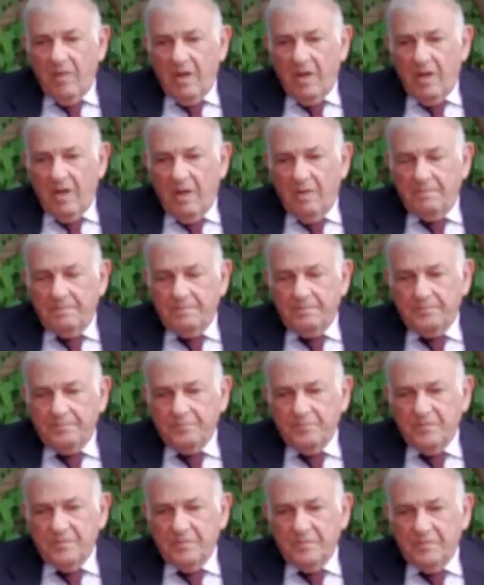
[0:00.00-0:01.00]

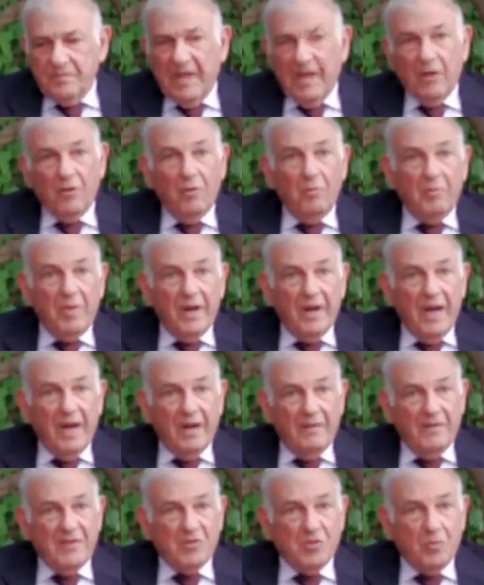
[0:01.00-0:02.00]
Aaron Barak,
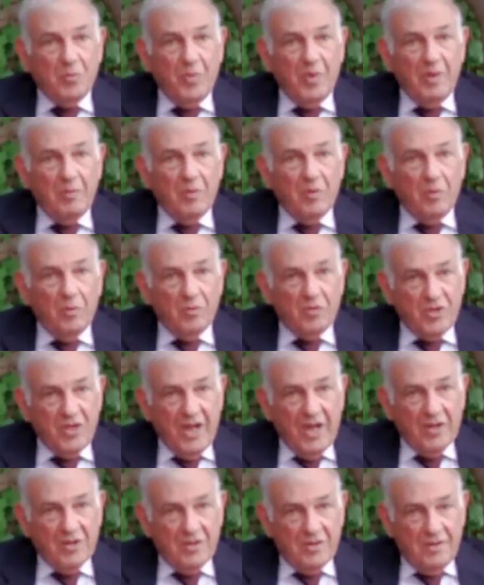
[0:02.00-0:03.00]
the Supreme Court
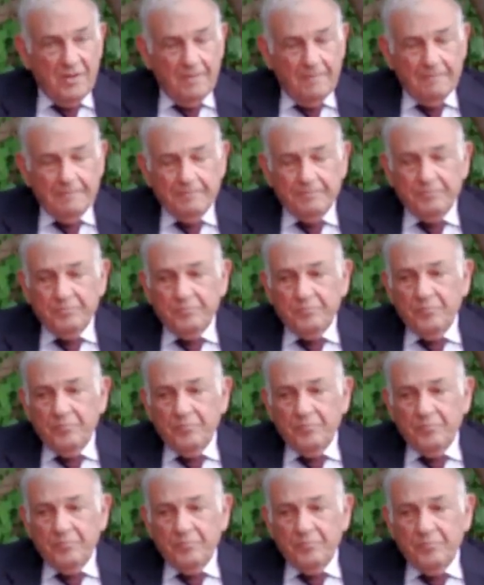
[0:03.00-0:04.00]
judge,
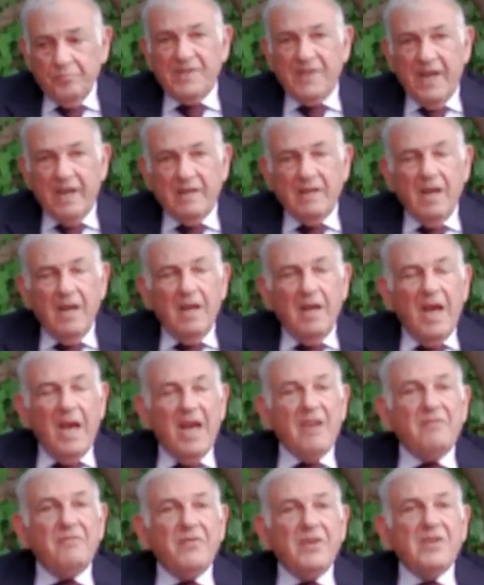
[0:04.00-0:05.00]
who said,
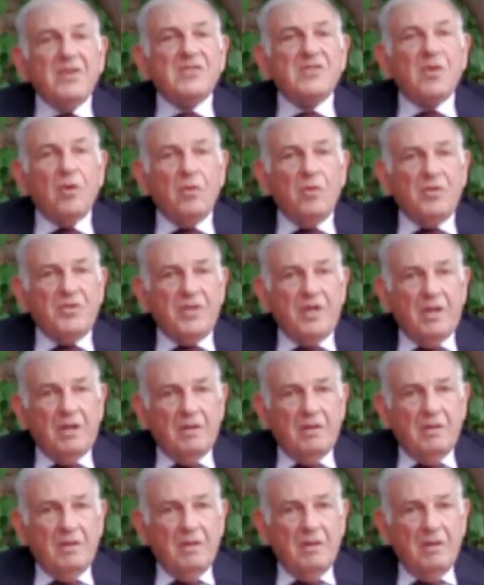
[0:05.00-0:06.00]
"Every soldier
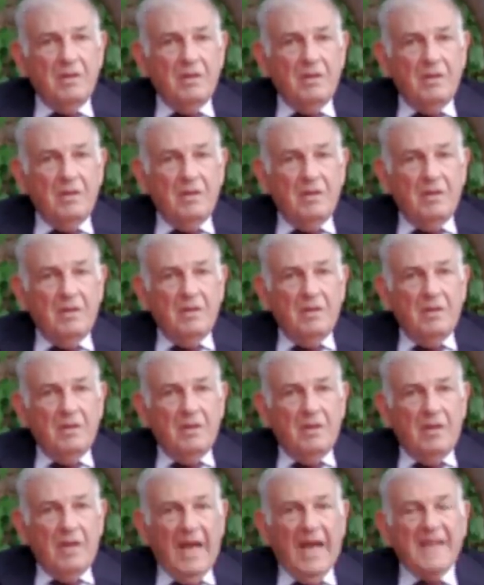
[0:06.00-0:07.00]

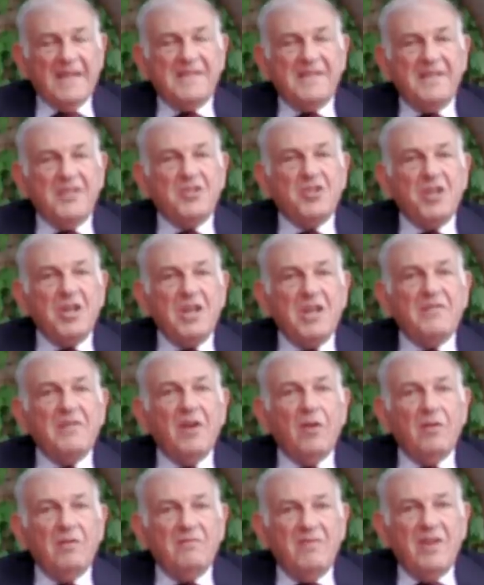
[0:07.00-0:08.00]
has the Geneva
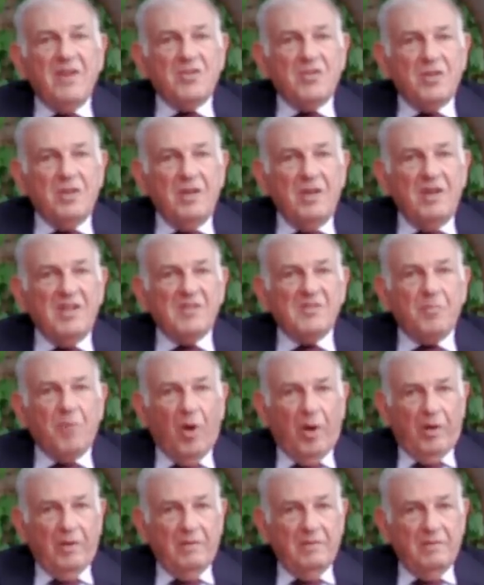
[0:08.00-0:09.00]
Convention in his
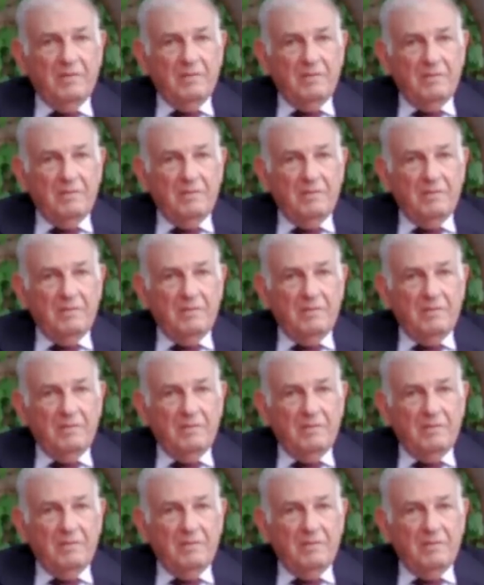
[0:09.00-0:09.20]
pocket.